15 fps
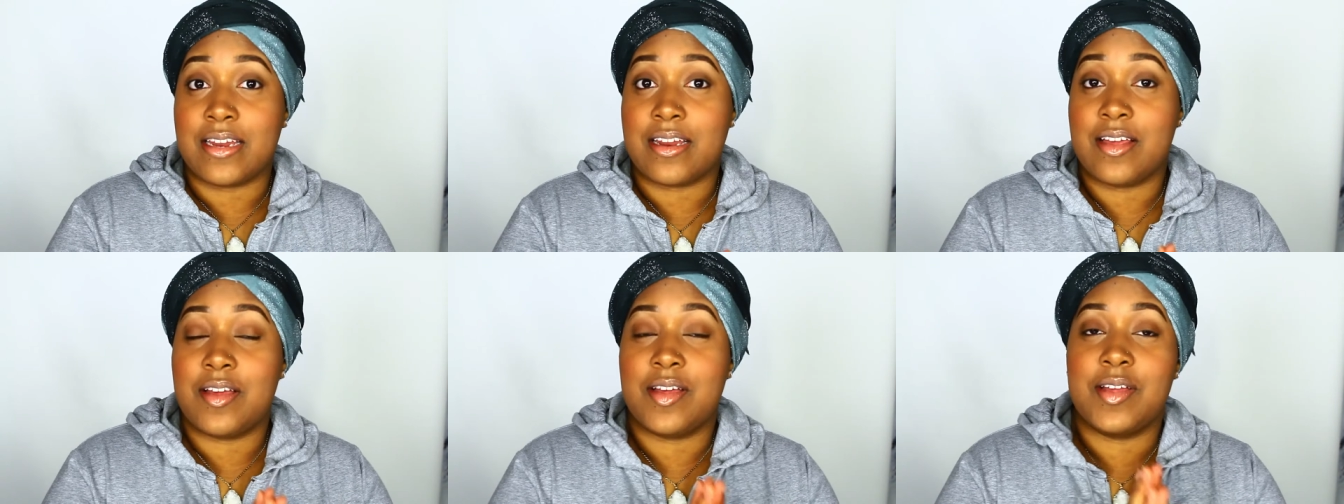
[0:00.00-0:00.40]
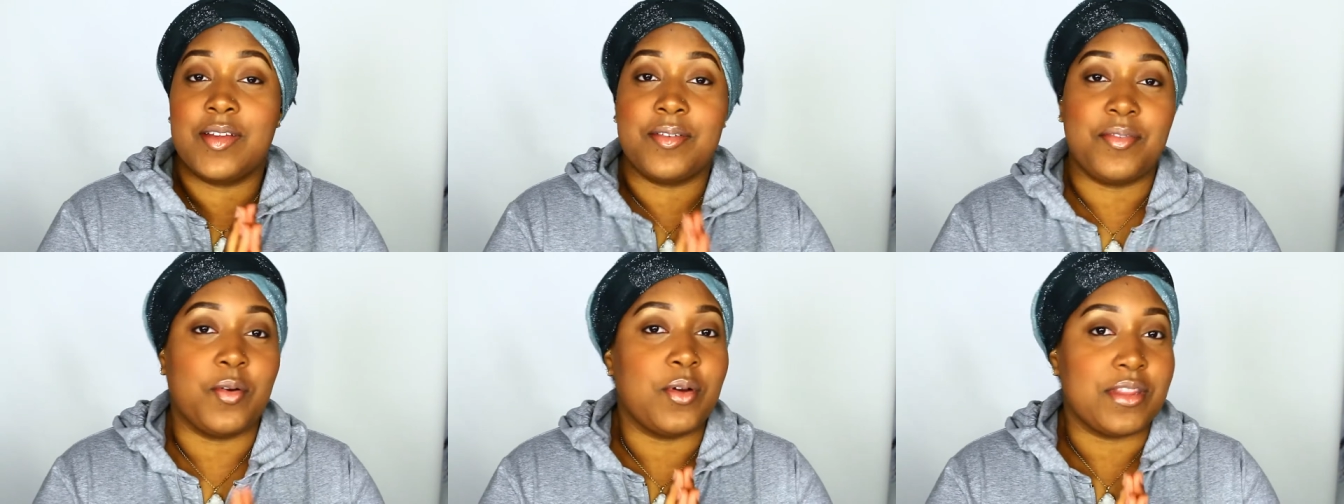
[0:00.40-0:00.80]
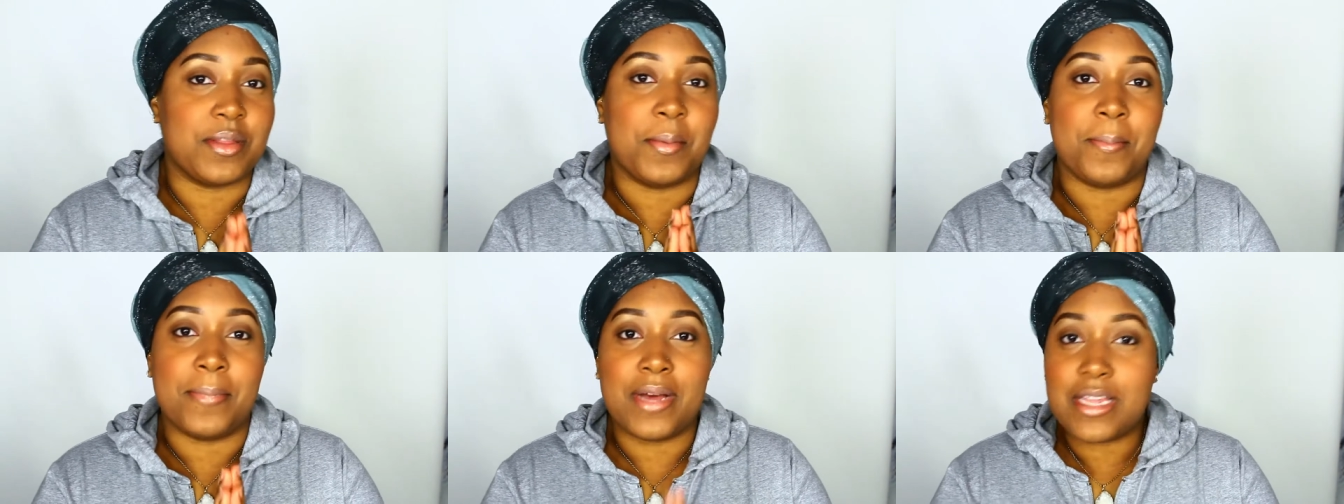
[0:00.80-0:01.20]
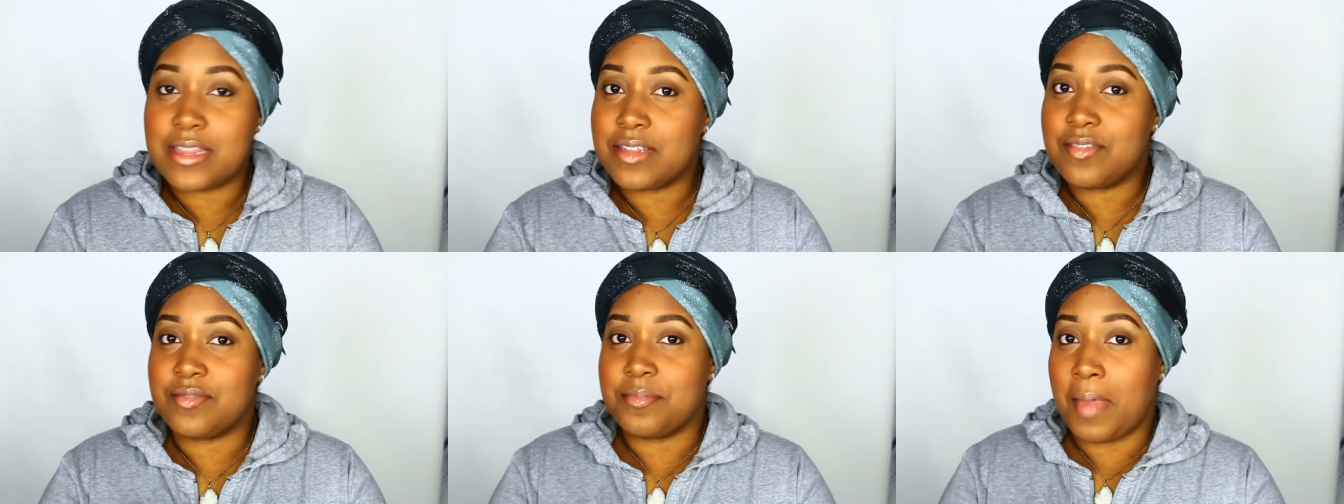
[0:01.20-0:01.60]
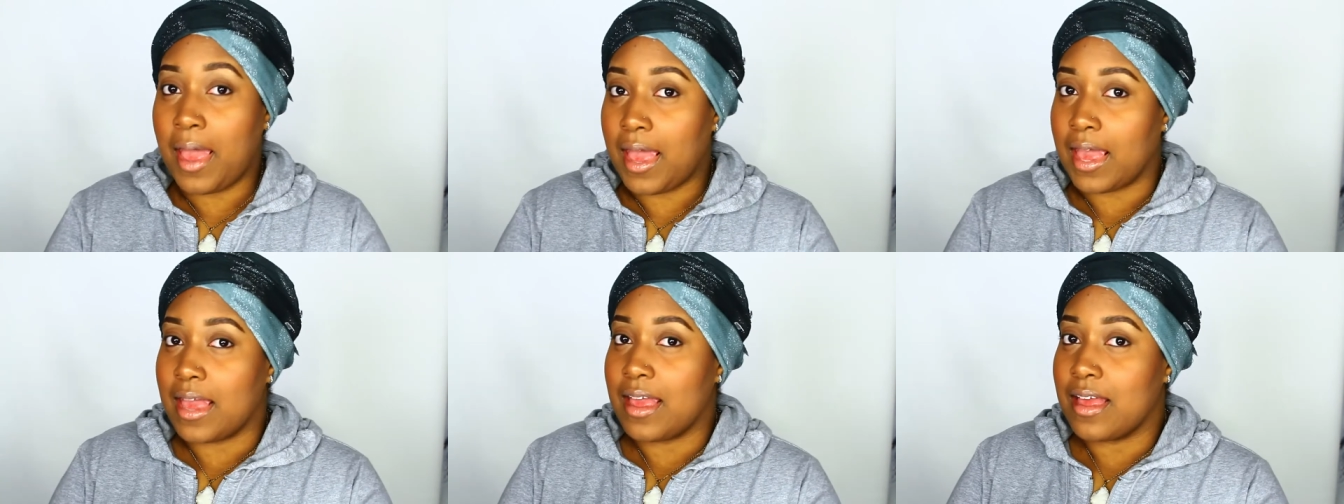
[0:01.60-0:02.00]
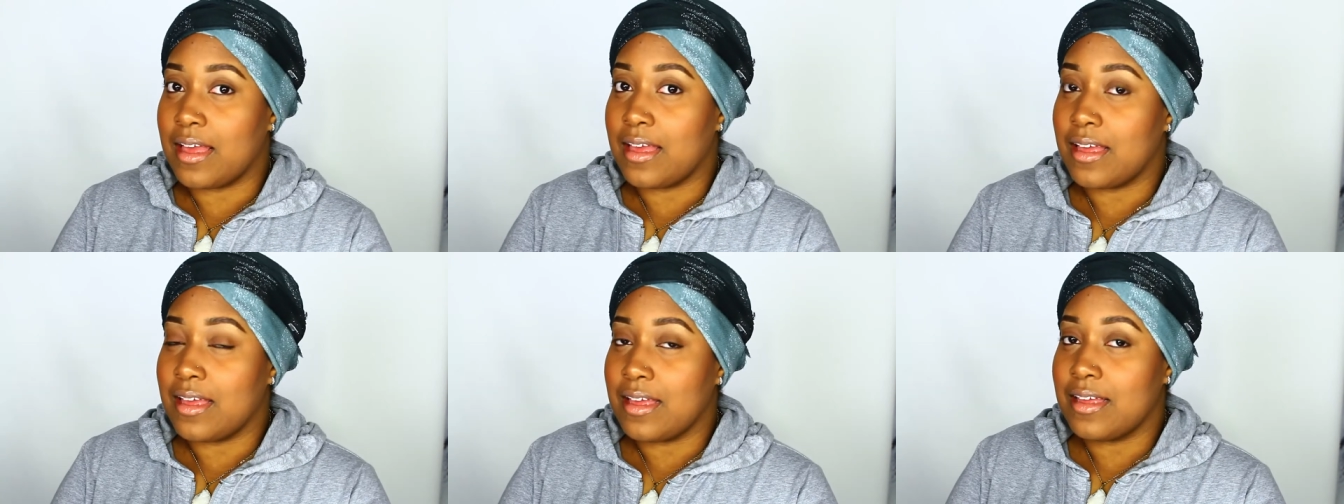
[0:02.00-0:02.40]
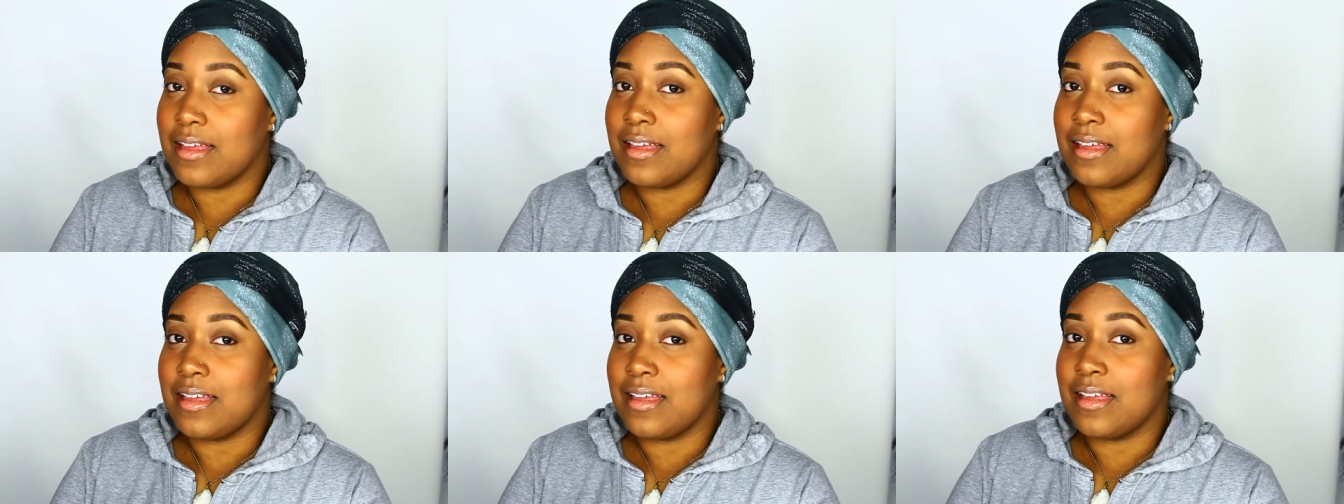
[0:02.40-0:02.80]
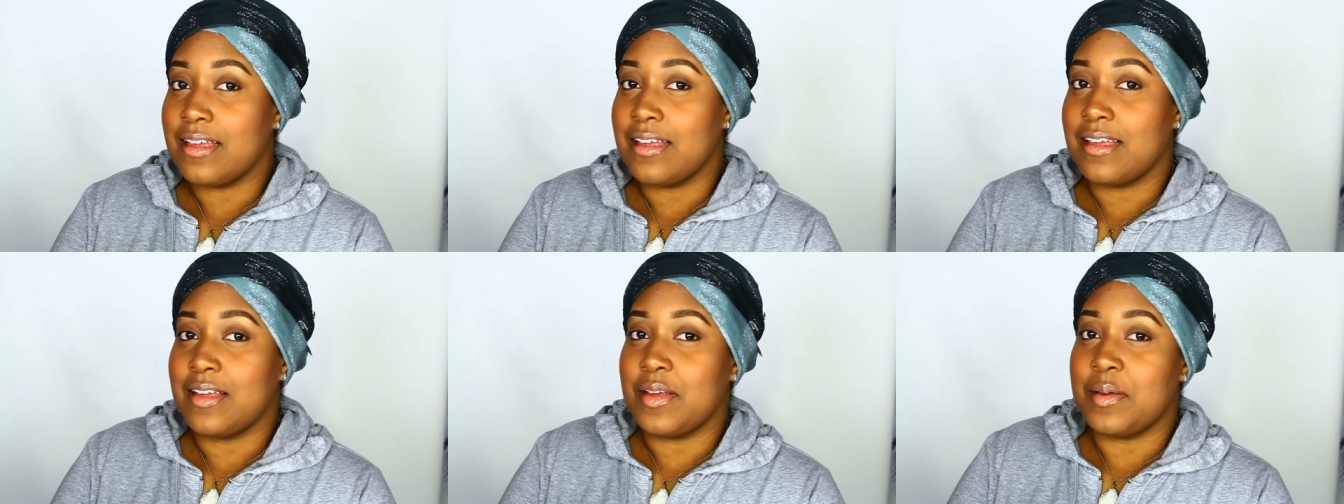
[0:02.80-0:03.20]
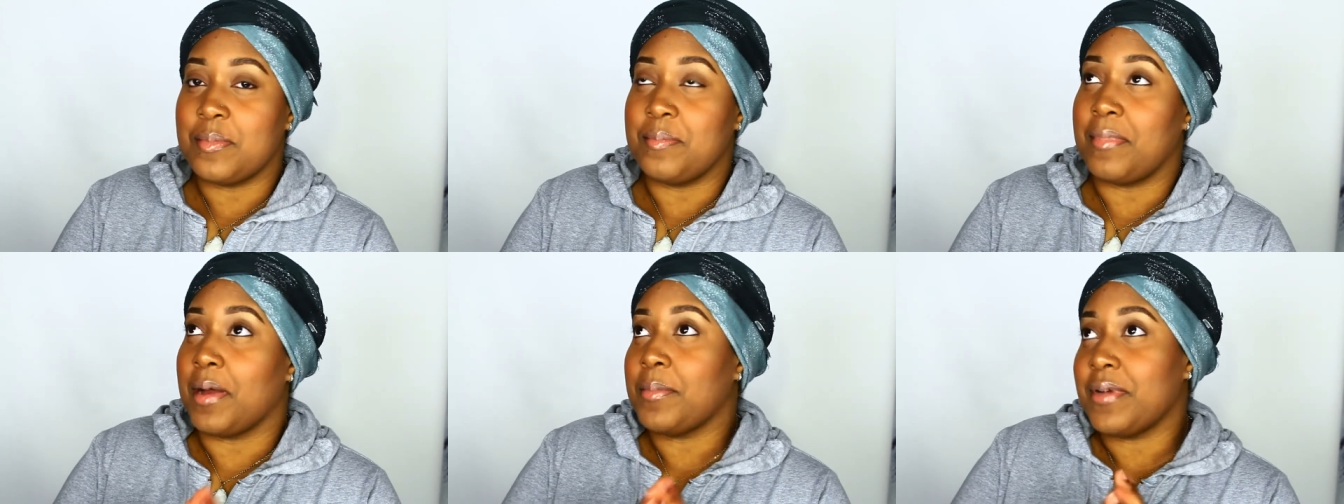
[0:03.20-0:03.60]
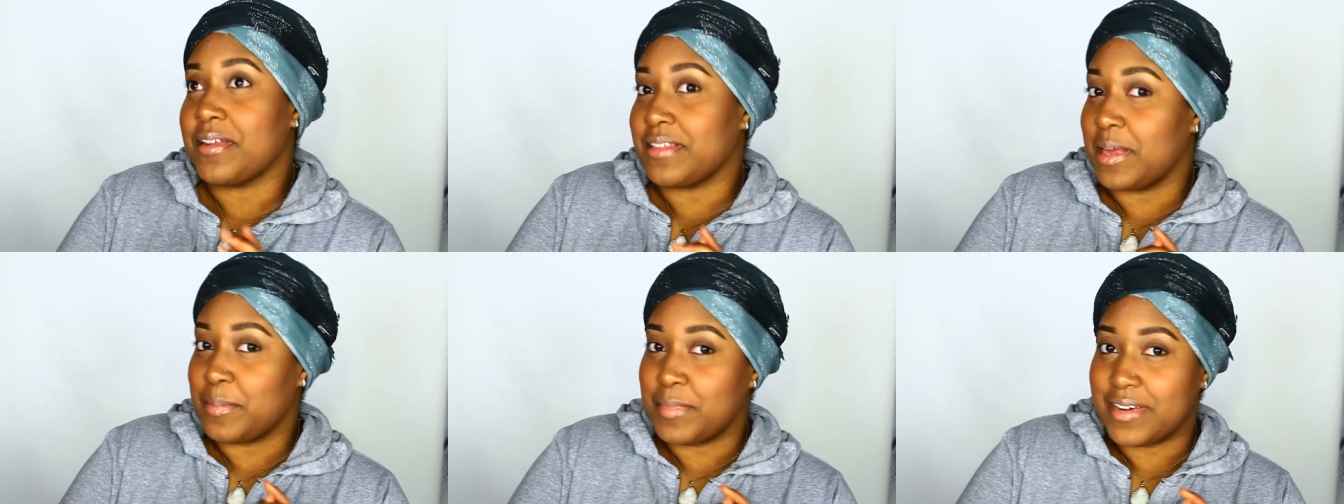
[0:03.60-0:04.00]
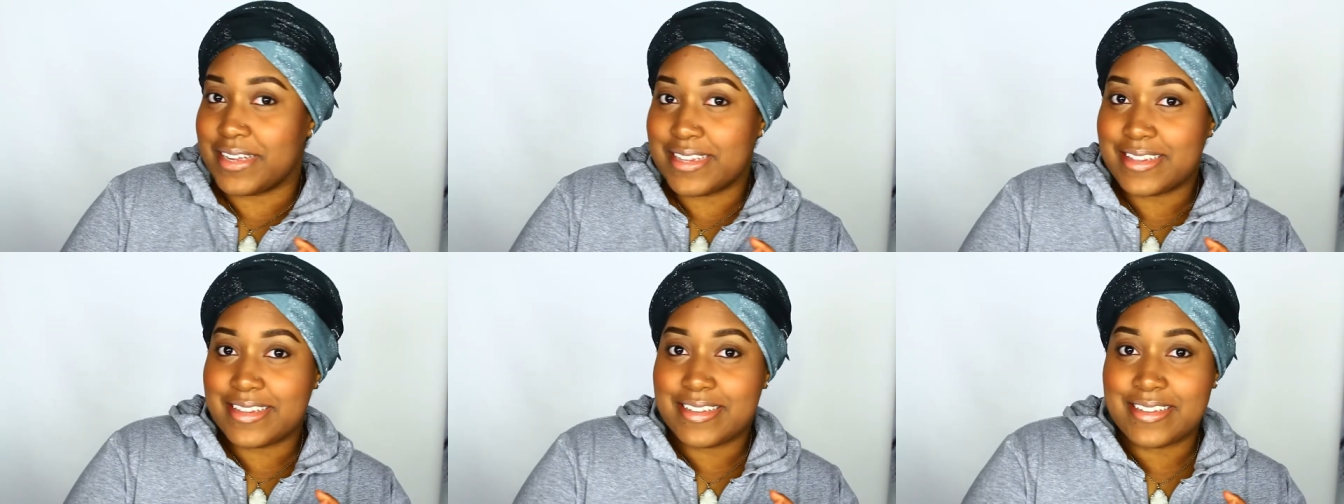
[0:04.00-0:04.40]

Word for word: for the month of May, my birthday month,